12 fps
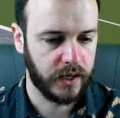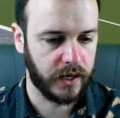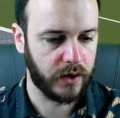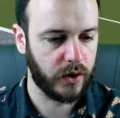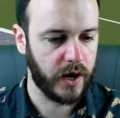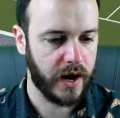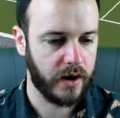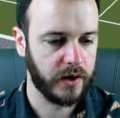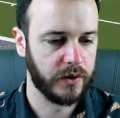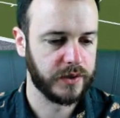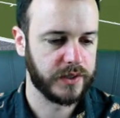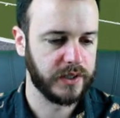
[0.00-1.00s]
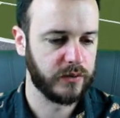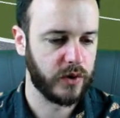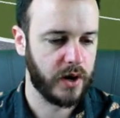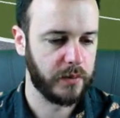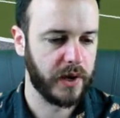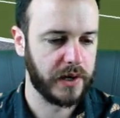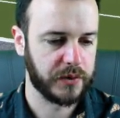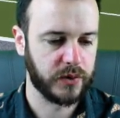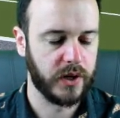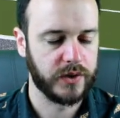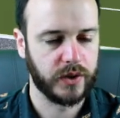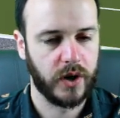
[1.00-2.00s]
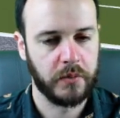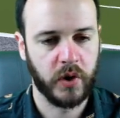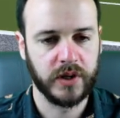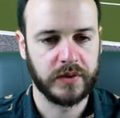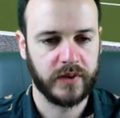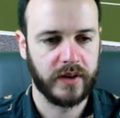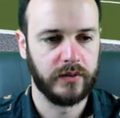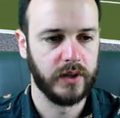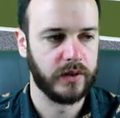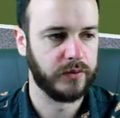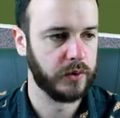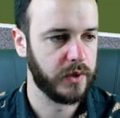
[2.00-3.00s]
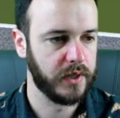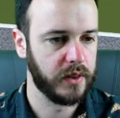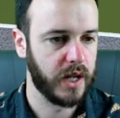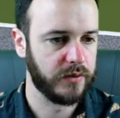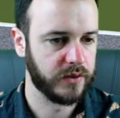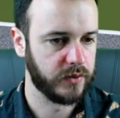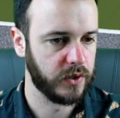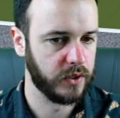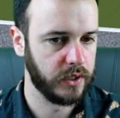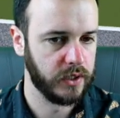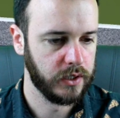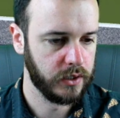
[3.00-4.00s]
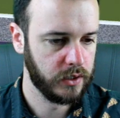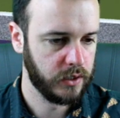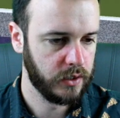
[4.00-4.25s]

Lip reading: And Harry Honesty, right place, right time, on his favoured left foot. He loves a volley.